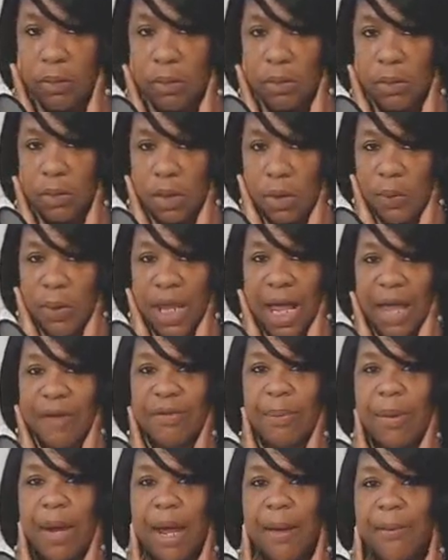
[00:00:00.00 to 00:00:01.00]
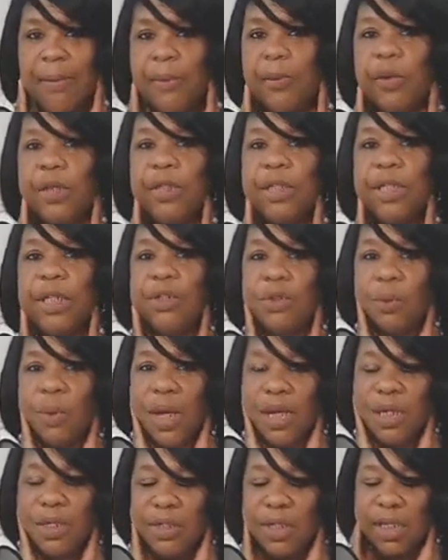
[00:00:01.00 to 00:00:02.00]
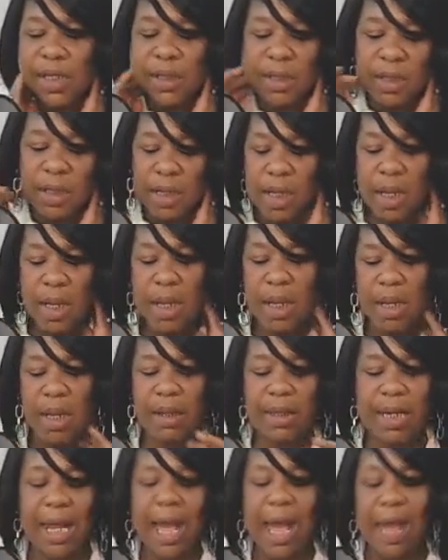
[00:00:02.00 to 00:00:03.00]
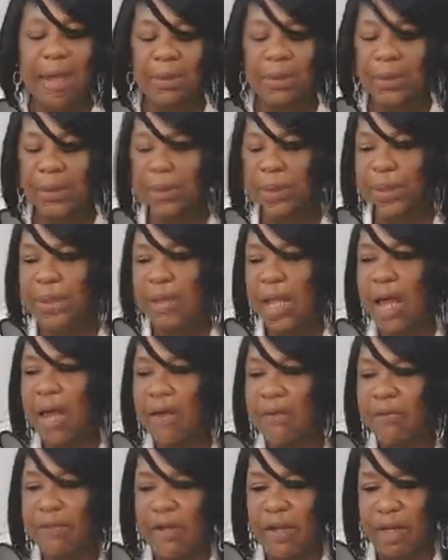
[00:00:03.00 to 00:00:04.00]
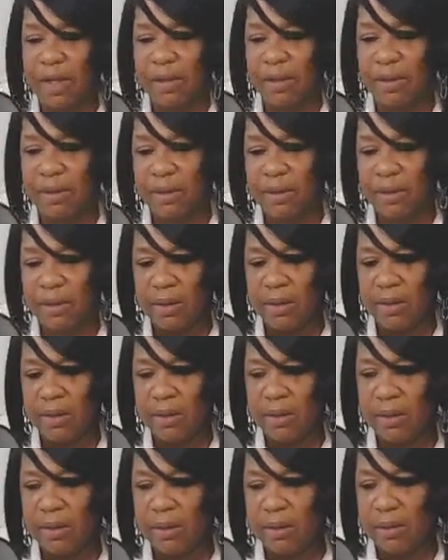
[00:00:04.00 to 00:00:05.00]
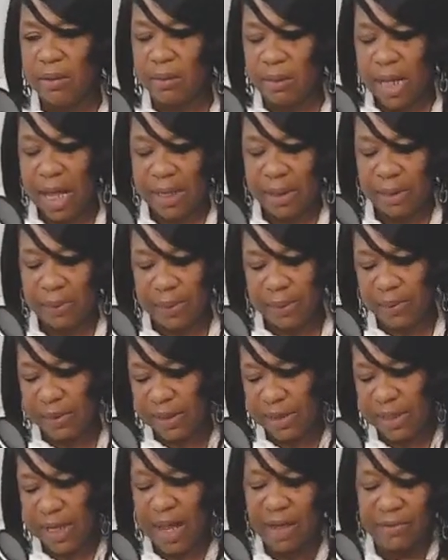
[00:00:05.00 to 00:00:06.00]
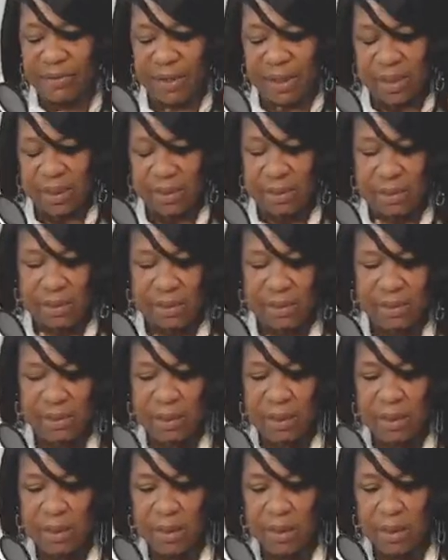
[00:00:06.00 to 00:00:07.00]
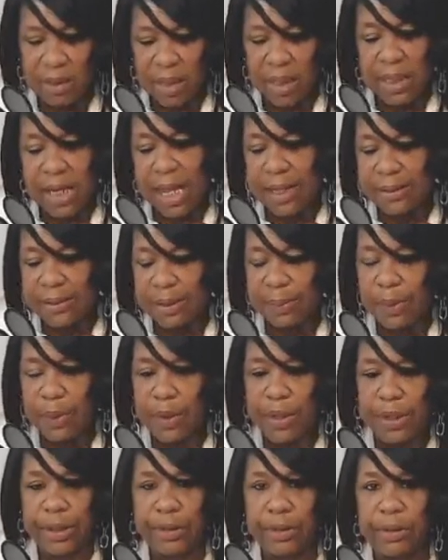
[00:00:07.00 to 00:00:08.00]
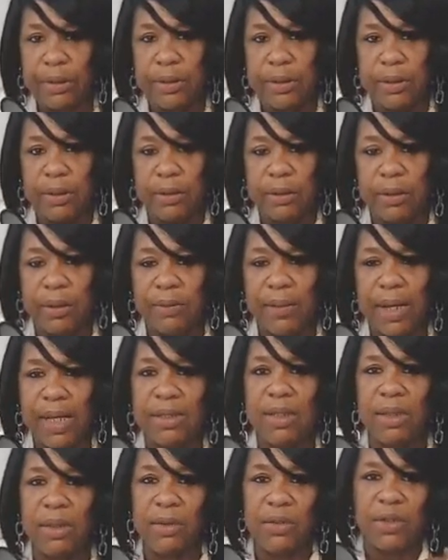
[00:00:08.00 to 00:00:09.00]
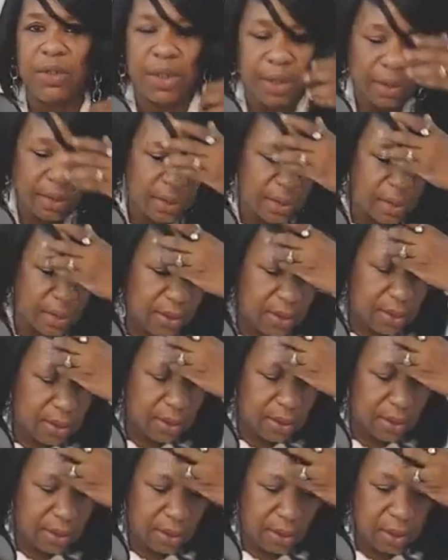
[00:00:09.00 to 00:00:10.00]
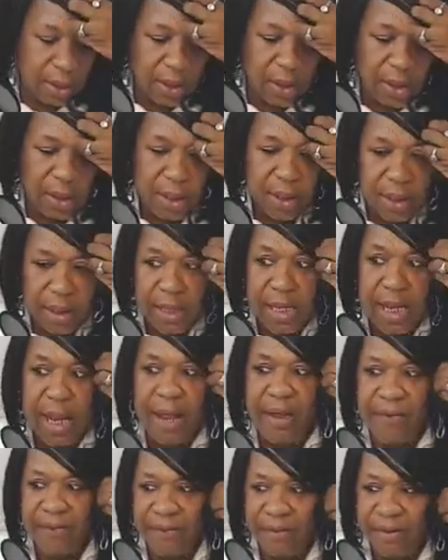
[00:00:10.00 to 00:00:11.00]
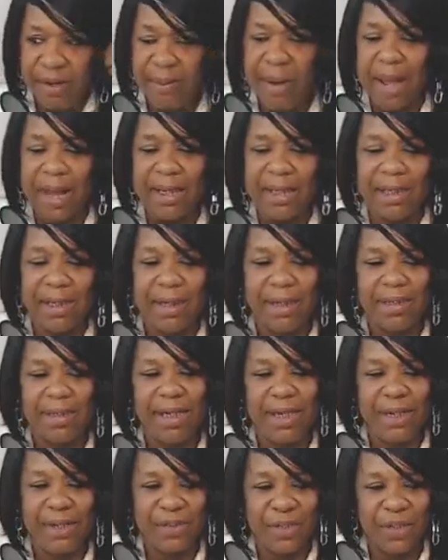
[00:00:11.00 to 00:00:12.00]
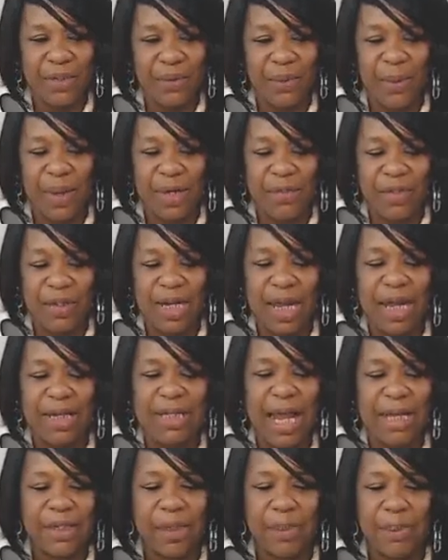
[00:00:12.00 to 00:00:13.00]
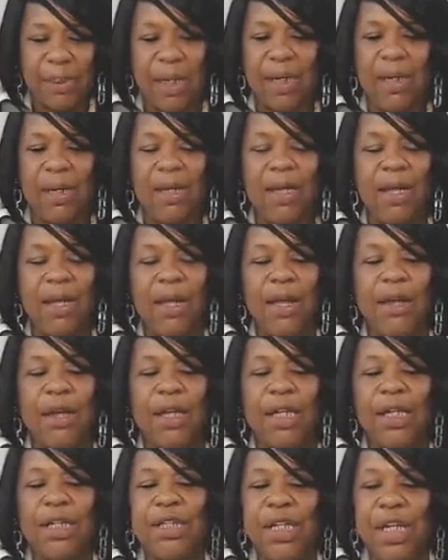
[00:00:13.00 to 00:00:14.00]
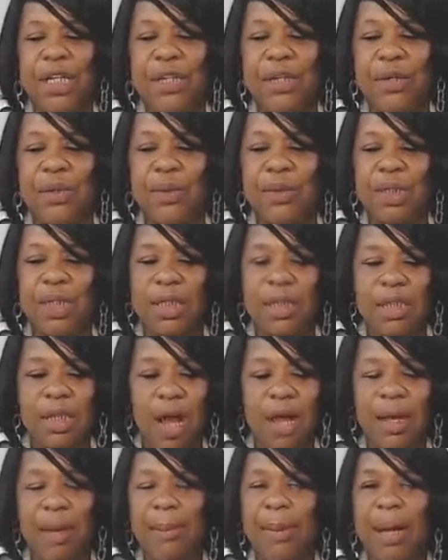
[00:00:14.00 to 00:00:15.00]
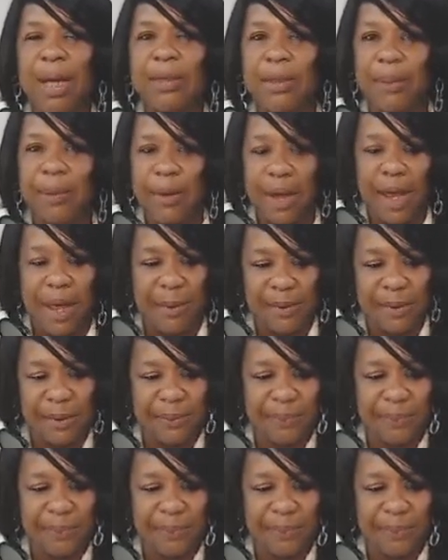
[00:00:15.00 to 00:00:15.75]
We have a problem or a situation. Now, how do we resolve it? How do we resolve it? And that's important, the resolution. And everybody in each situation I documented continued to talk about the problem.